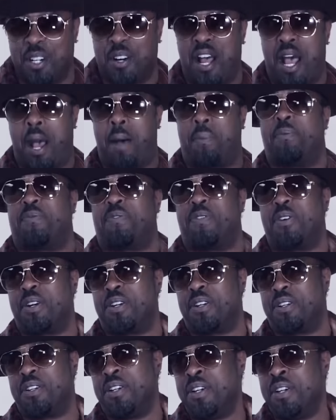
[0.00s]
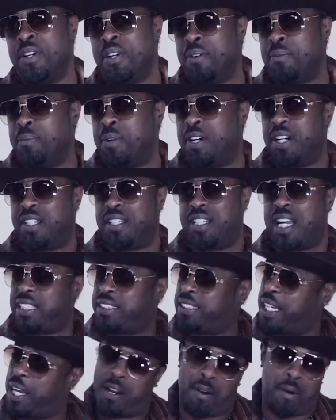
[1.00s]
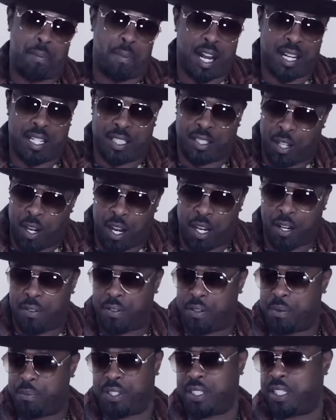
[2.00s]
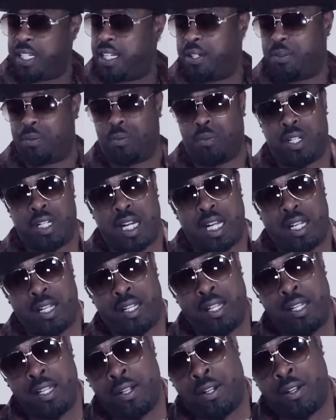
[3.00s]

gonna happen for you. But that's how everybody thought of it. But then when they,